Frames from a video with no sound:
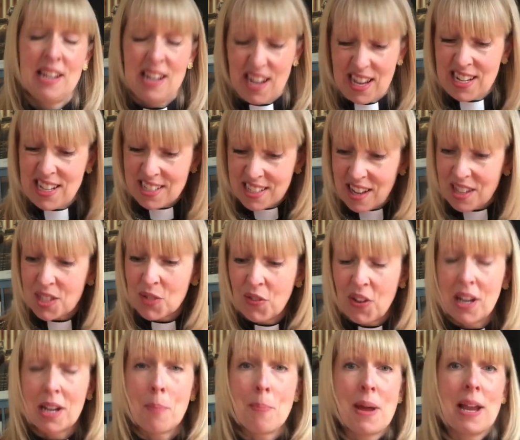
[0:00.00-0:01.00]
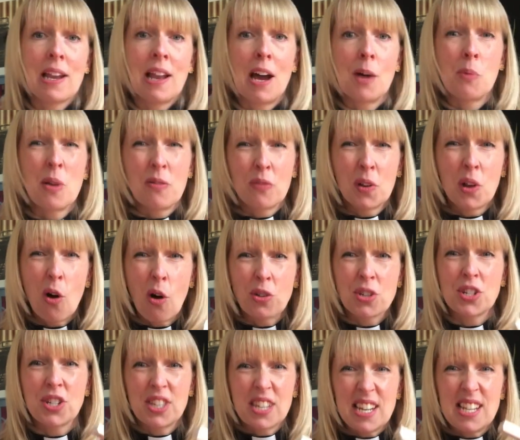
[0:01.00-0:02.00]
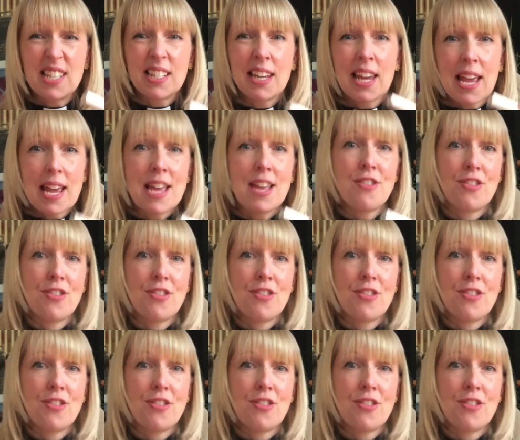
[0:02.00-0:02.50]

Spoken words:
And it does feel a bit like we've lost these key